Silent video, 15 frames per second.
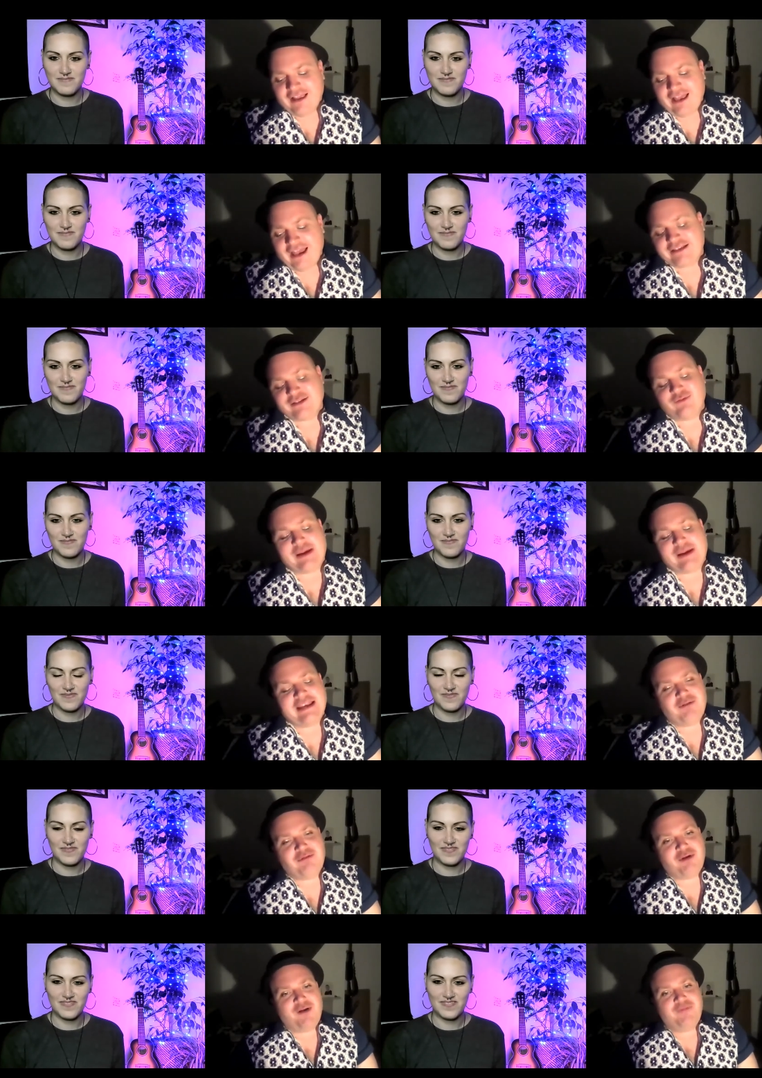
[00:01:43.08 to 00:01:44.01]
Speaker 1: as a wee
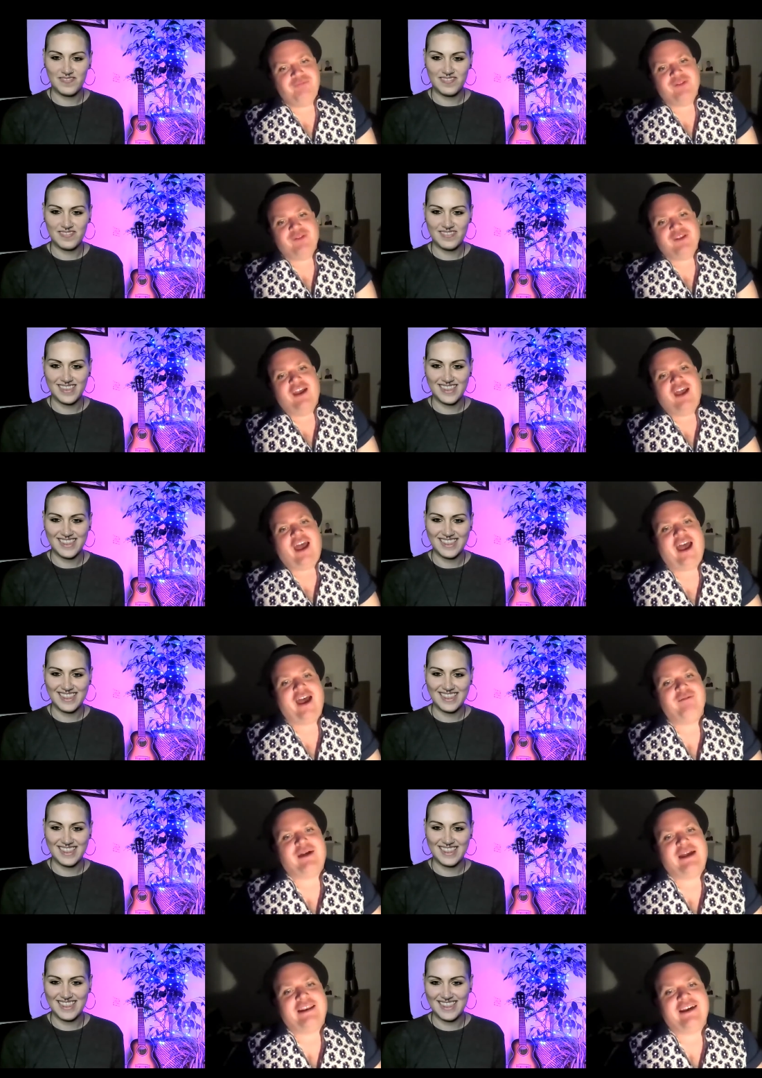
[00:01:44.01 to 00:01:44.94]
nipper,
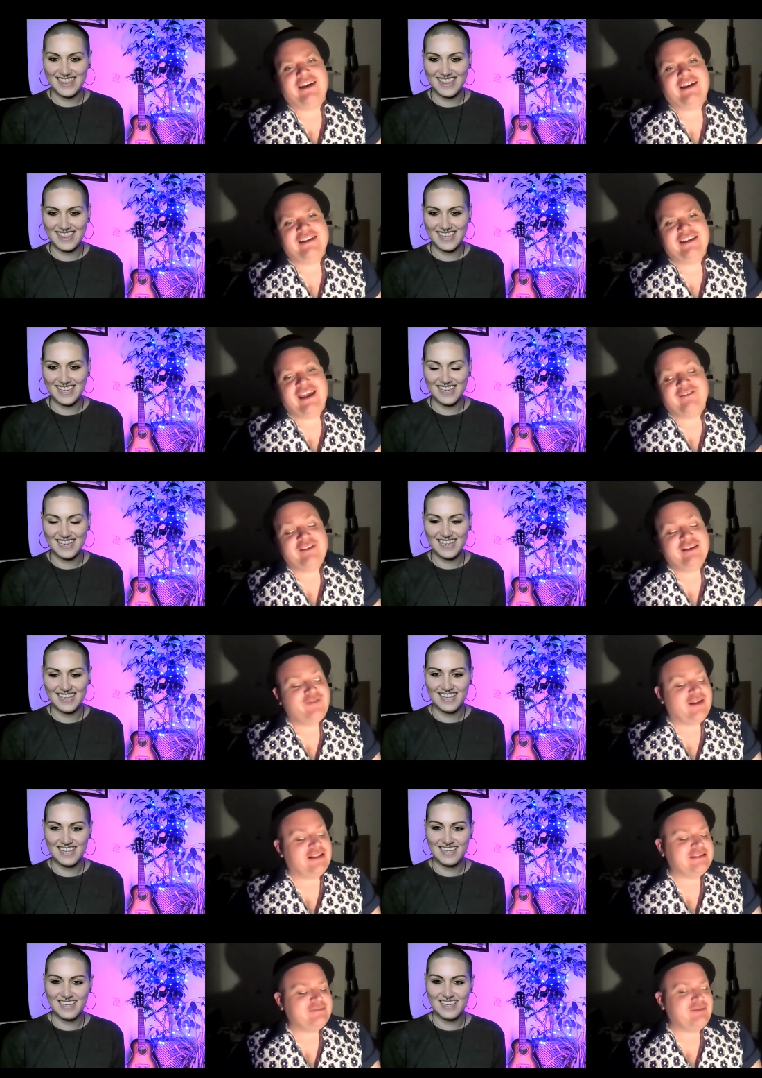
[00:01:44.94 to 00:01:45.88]
um, and I, yeah, really
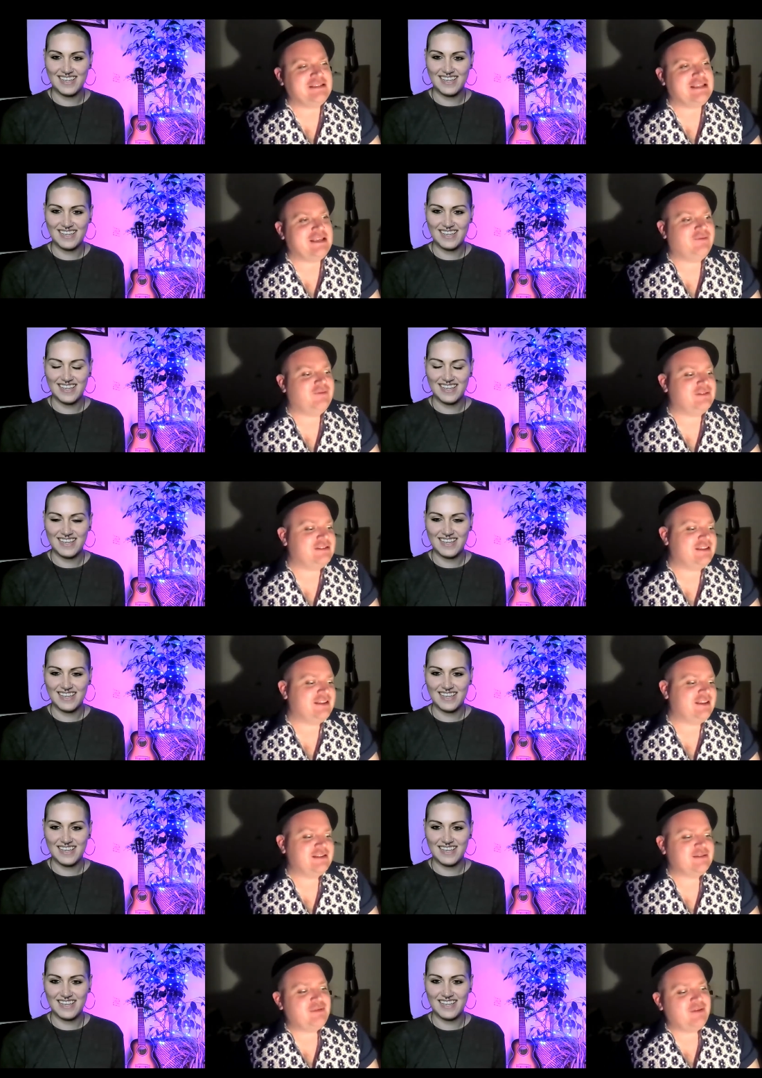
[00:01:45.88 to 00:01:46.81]
fancied myself as a,
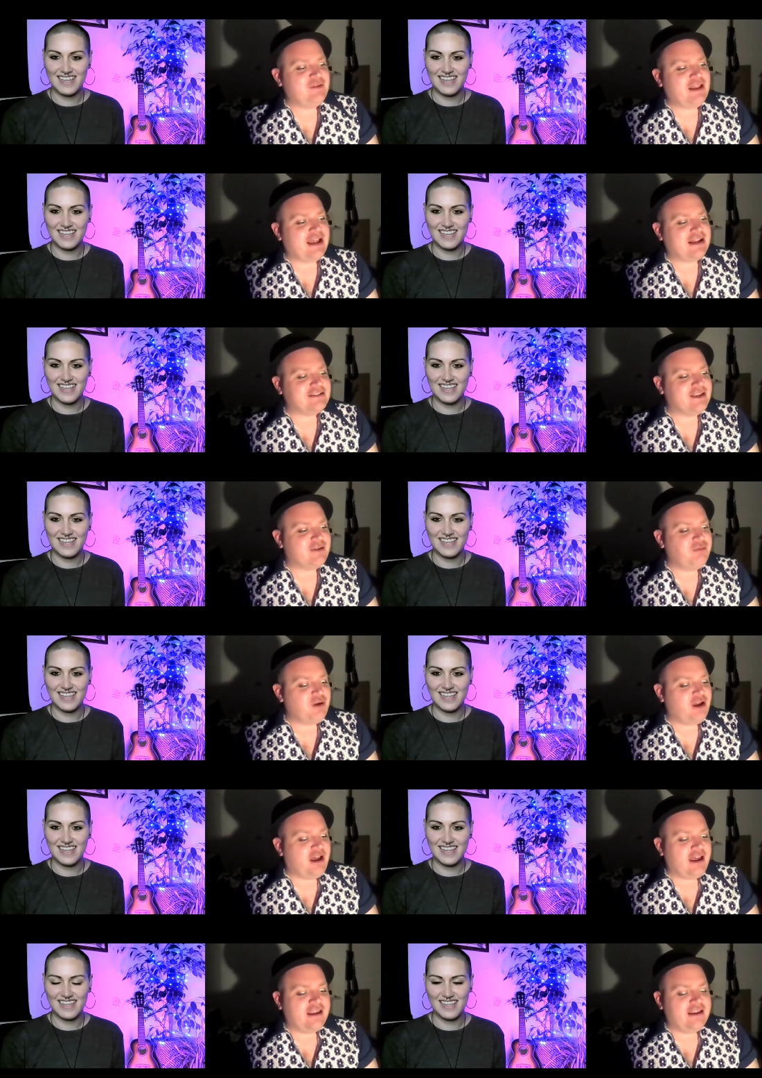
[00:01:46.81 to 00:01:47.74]
as a bit of an actor, but
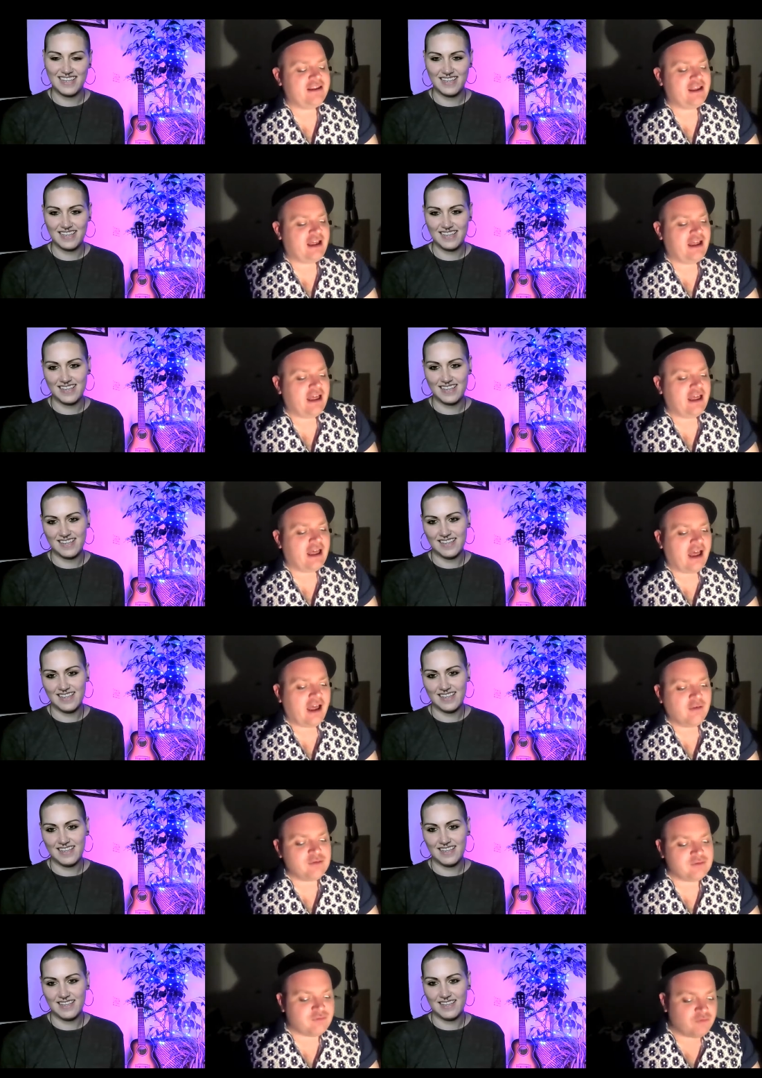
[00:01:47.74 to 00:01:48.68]
I, I, I
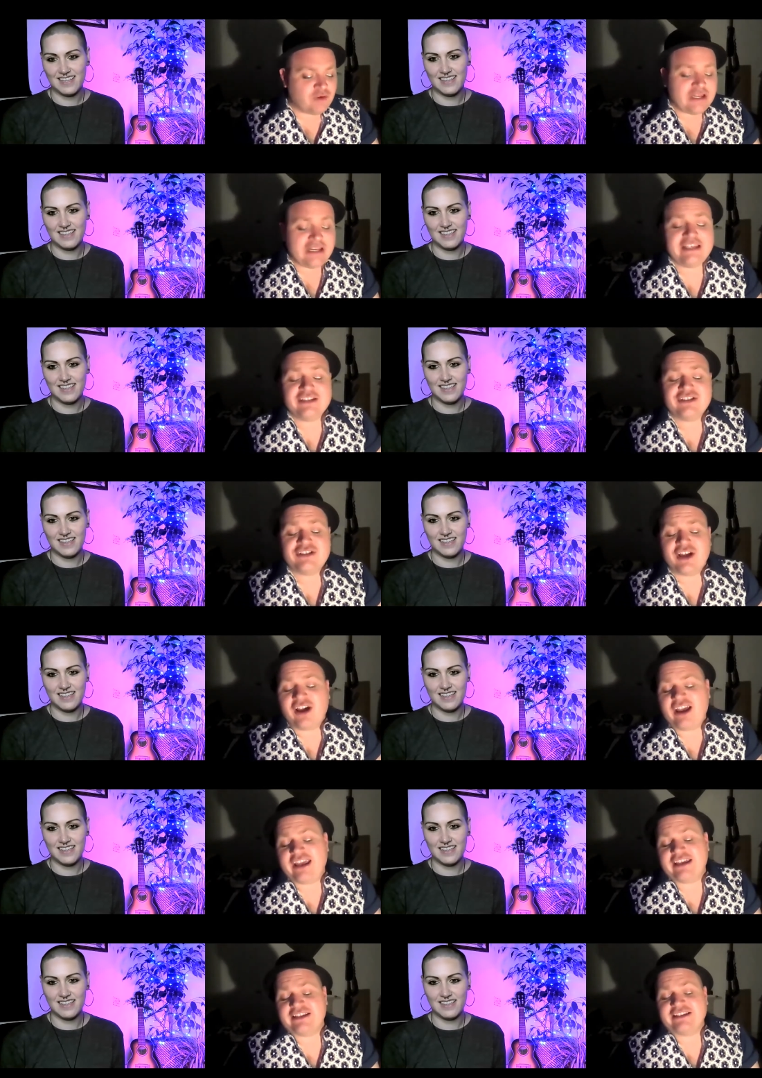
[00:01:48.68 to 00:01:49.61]
was really
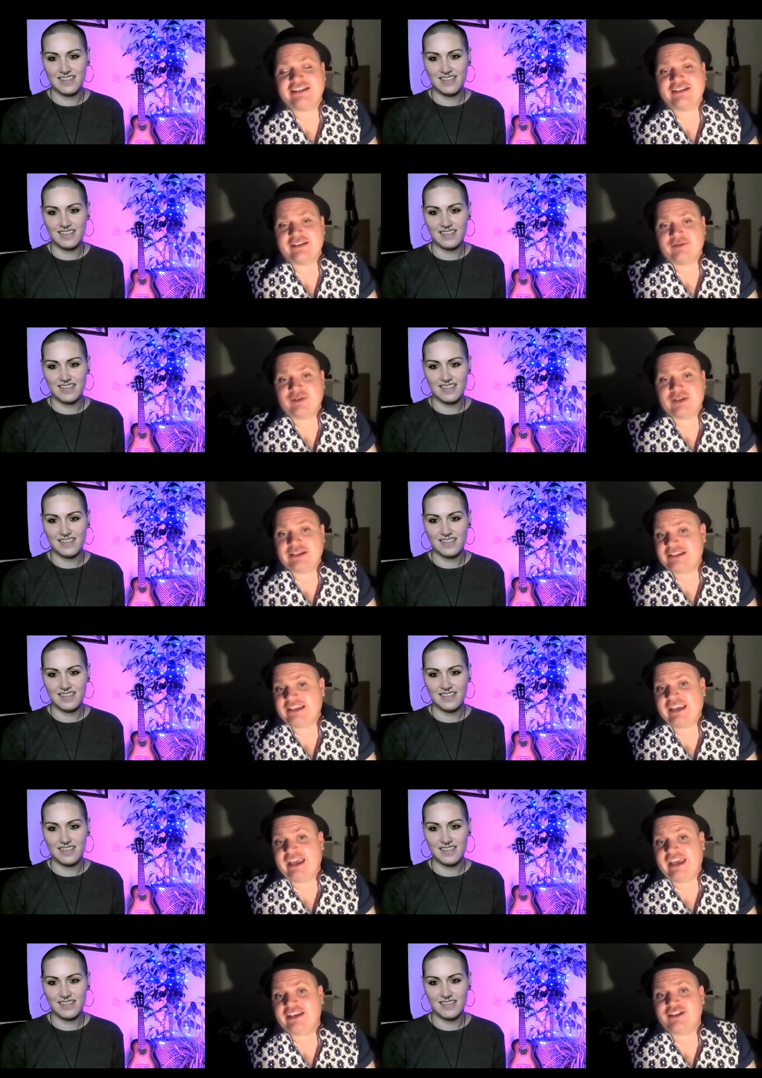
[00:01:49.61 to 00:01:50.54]
shy at, at,
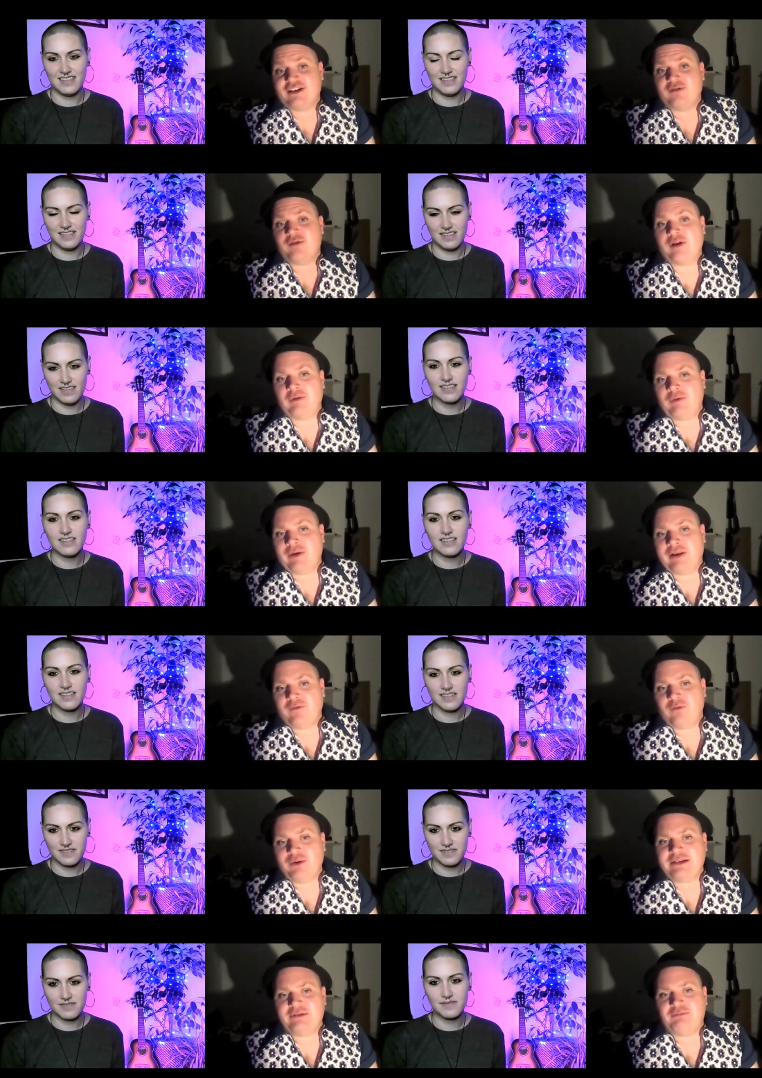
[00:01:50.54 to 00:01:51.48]
singing. So uh, whenever
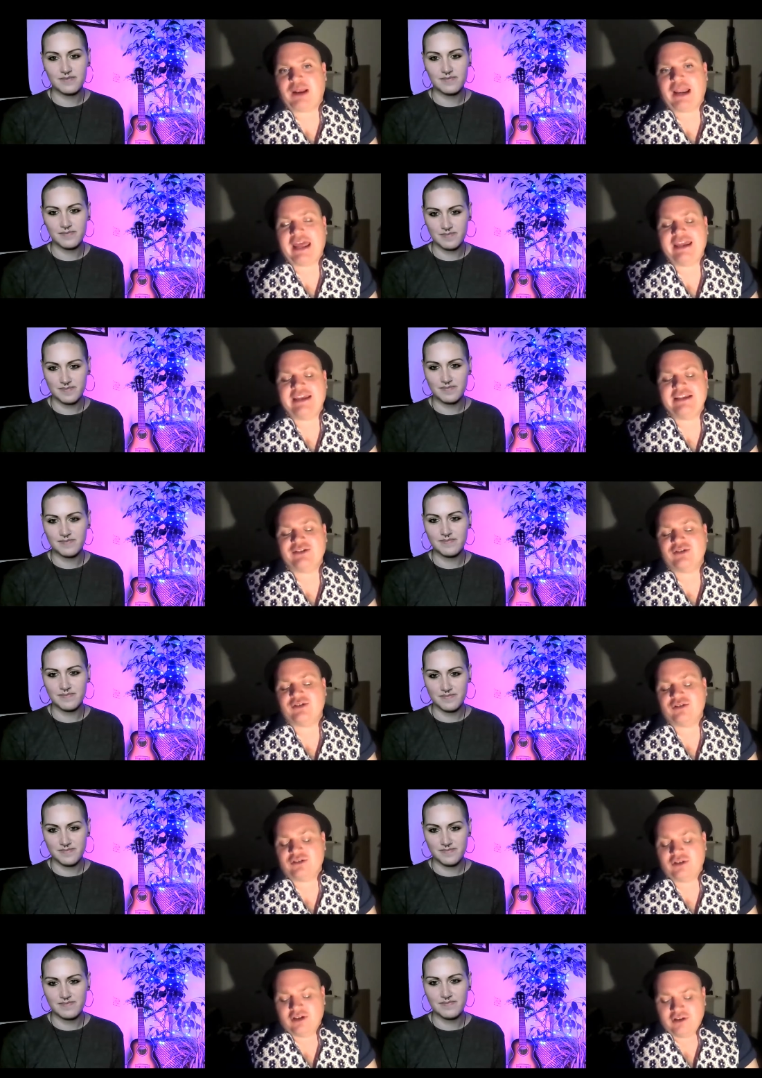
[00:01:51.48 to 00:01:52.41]
we did plays
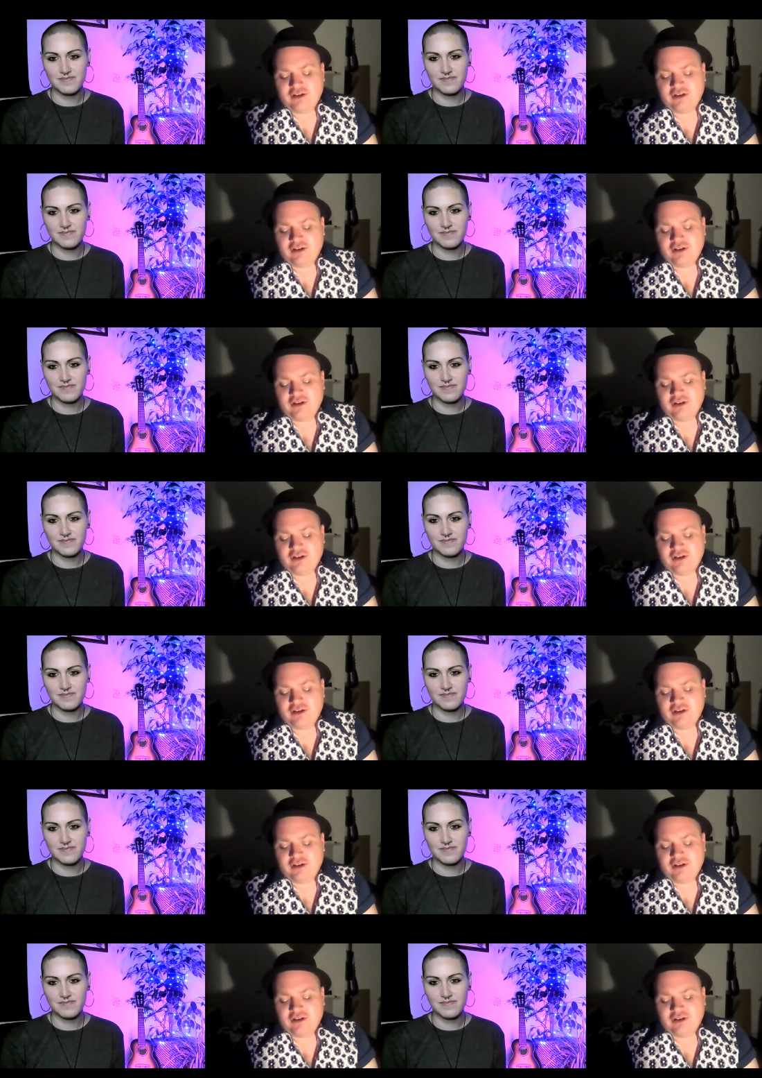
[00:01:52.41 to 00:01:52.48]
or